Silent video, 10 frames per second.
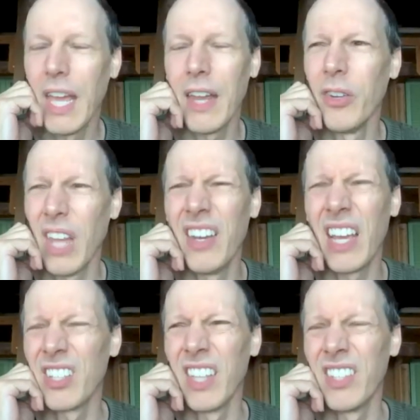Well, I don't. And
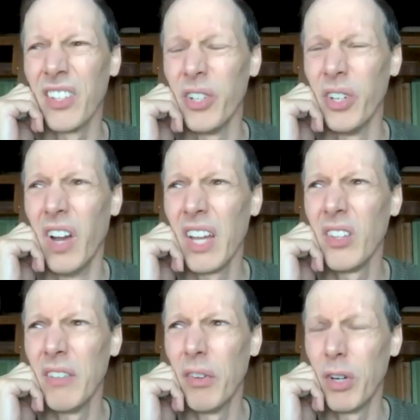actually, that's not true.
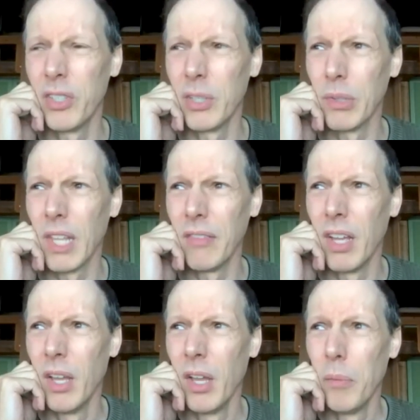I don't live a very simple
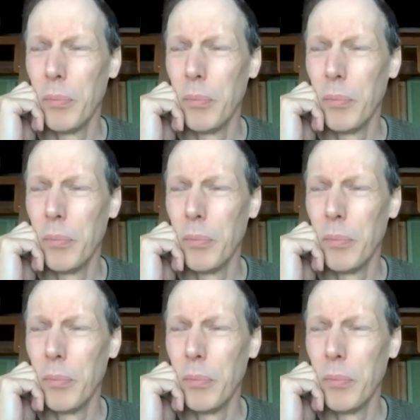life,